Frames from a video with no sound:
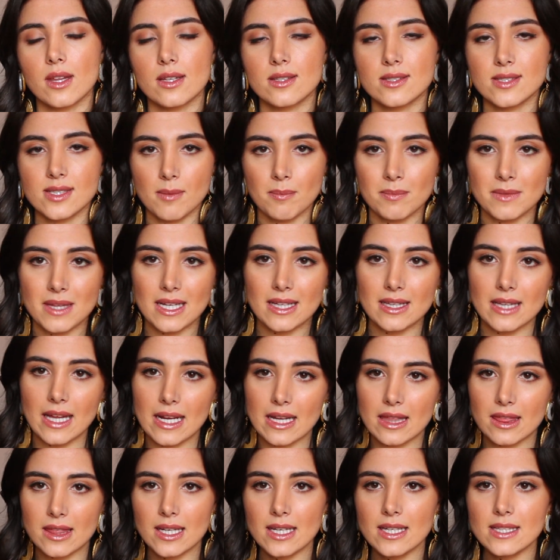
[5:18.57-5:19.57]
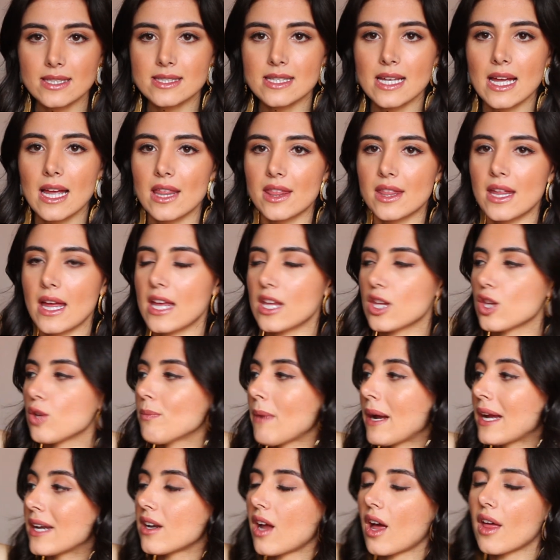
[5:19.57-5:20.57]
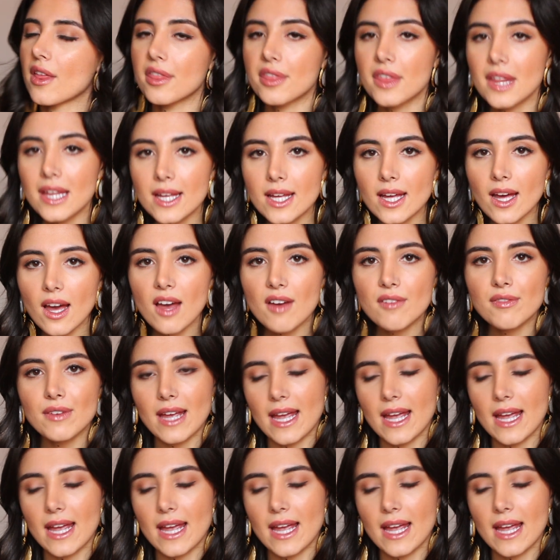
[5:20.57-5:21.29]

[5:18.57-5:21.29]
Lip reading: something like this that you might not think of,